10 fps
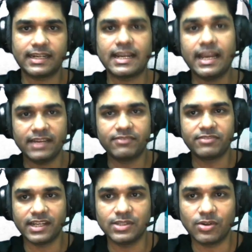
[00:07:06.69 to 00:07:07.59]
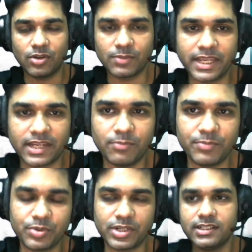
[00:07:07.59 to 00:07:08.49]
I have done on my
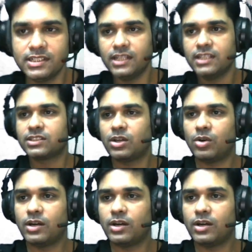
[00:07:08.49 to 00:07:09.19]
computer. So